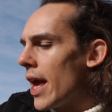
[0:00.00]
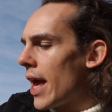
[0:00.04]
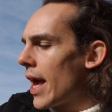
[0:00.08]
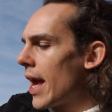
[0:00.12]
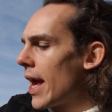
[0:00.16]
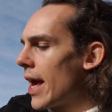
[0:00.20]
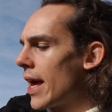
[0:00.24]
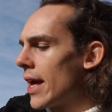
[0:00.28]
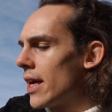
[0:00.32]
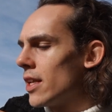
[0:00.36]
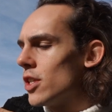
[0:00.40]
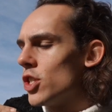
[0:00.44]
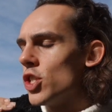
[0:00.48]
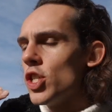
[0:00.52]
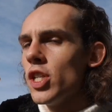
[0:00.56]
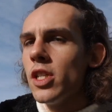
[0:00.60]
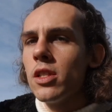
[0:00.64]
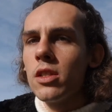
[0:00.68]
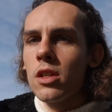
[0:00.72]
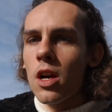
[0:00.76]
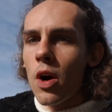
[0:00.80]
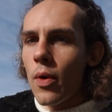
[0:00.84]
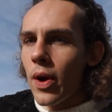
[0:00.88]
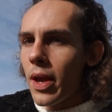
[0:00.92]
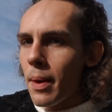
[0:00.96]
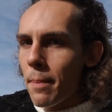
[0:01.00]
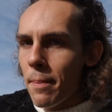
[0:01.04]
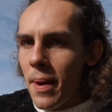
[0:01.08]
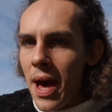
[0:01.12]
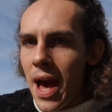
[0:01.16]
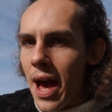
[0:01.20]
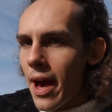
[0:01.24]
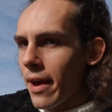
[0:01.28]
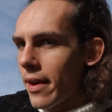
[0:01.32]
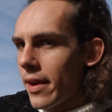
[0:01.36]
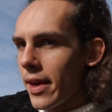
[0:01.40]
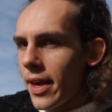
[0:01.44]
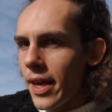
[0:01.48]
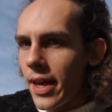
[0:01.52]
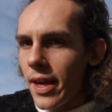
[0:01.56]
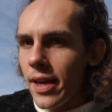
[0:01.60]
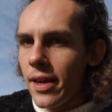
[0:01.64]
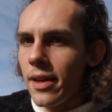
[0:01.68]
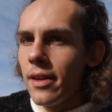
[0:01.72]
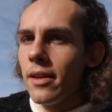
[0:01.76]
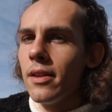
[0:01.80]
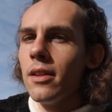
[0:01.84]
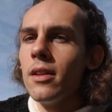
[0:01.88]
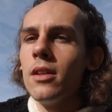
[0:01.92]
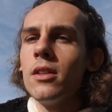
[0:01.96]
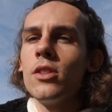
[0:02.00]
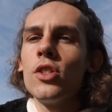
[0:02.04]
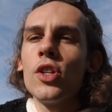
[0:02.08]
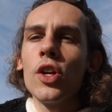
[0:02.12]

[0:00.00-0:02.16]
And she's going back in